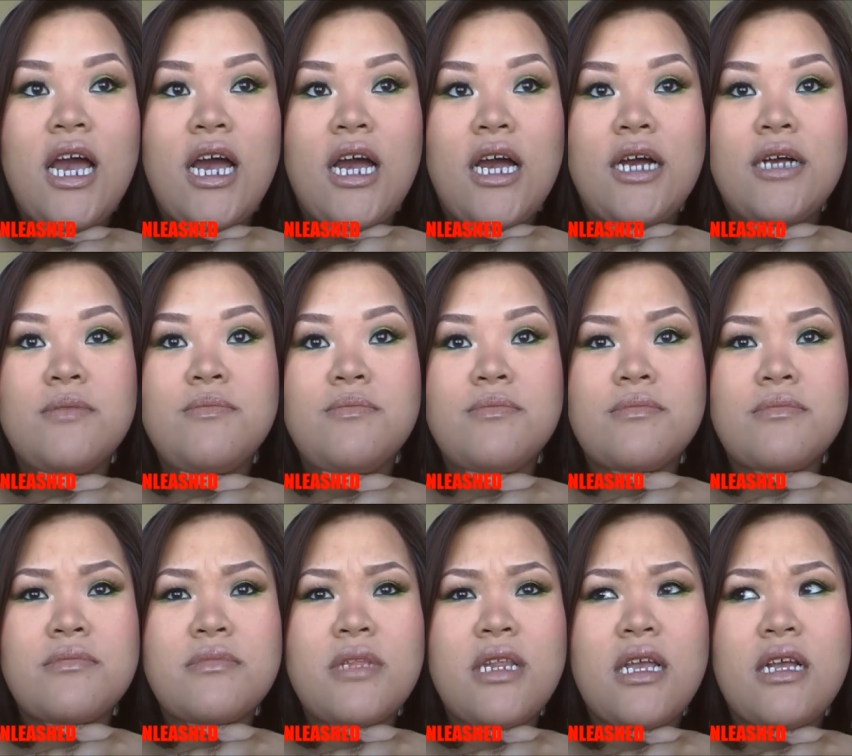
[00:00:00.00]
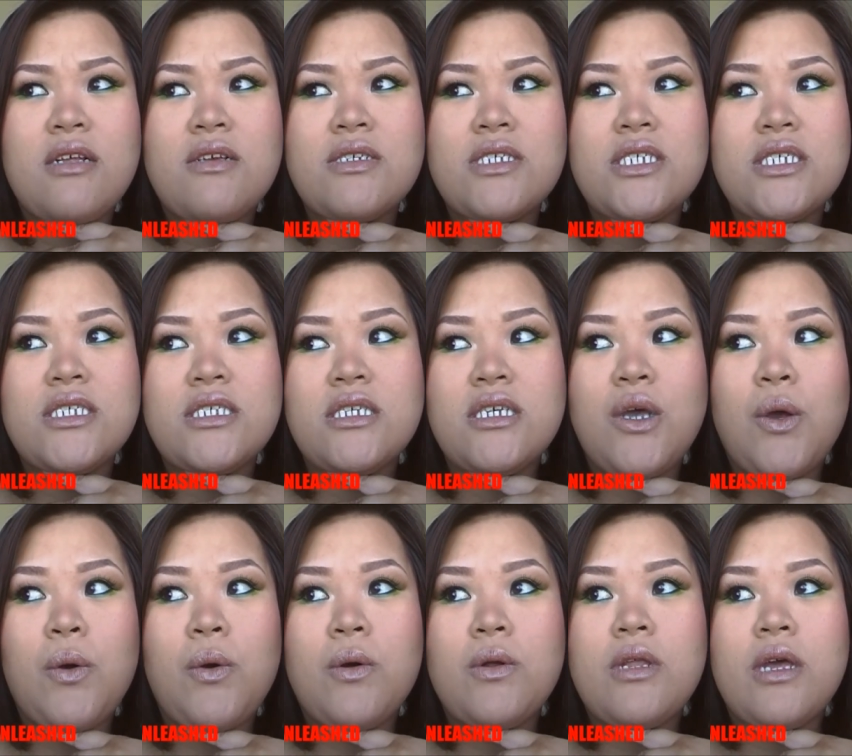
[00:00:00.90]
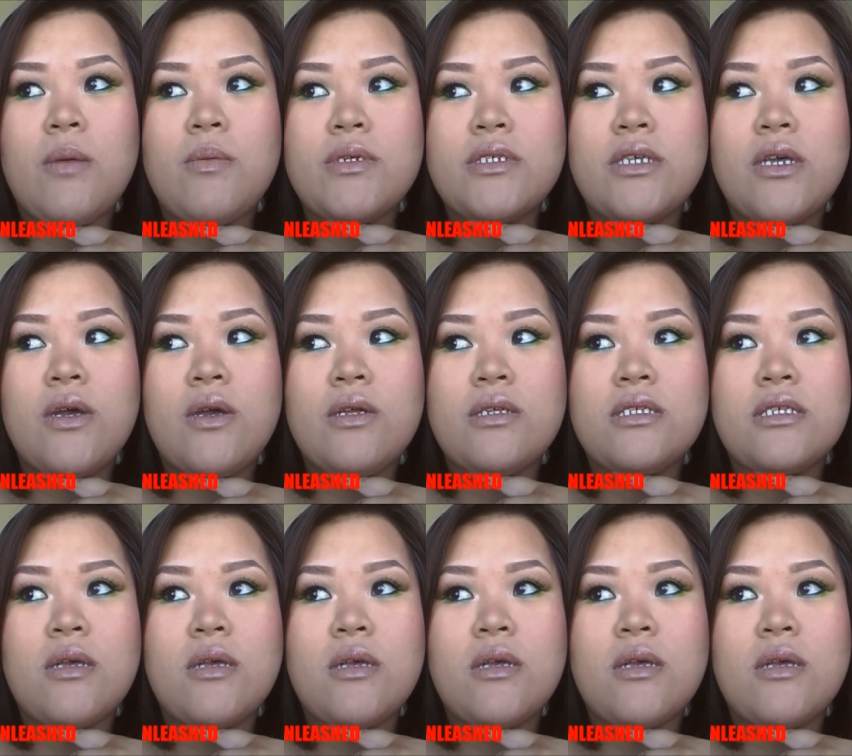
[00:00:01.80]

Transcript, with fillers: Um, and it was just an old episode,